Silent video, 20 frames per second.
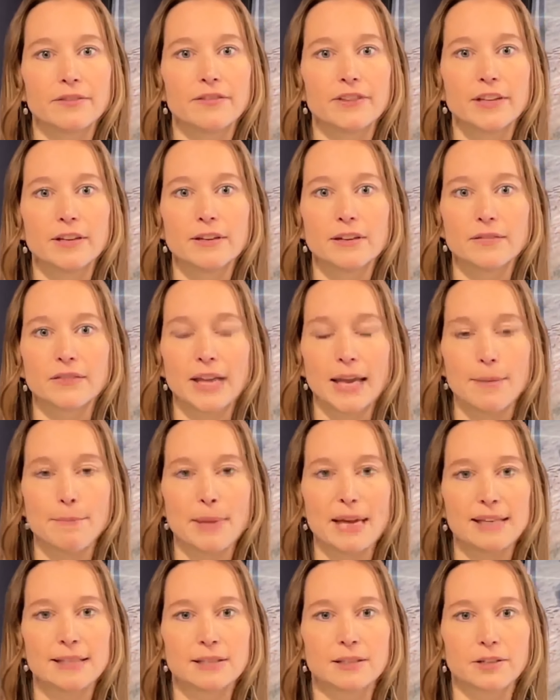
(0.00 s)
field of
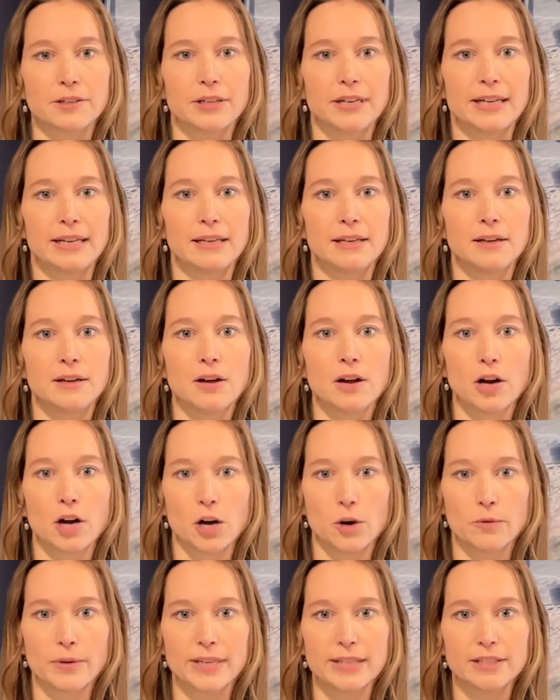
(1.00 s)
game-based learning. Her
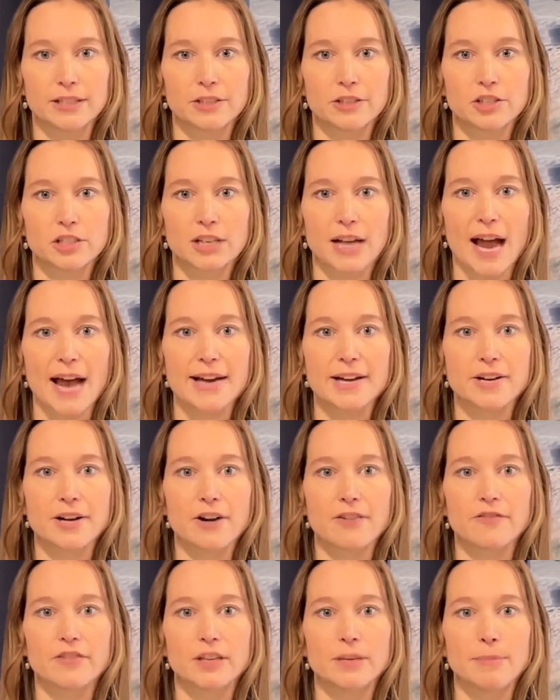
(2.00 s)
research guided
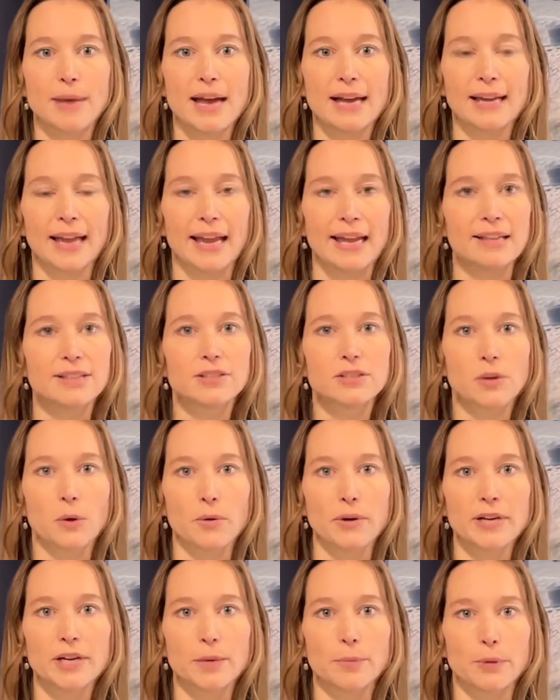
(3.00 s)
our feedback and
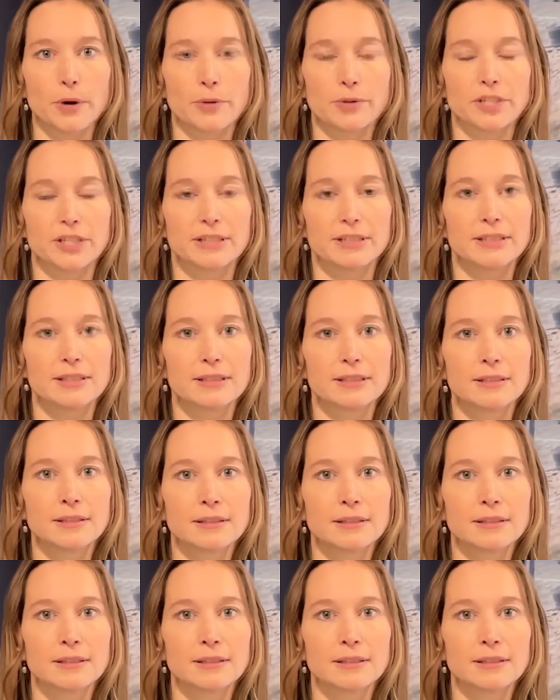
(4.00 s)
scoring approaches.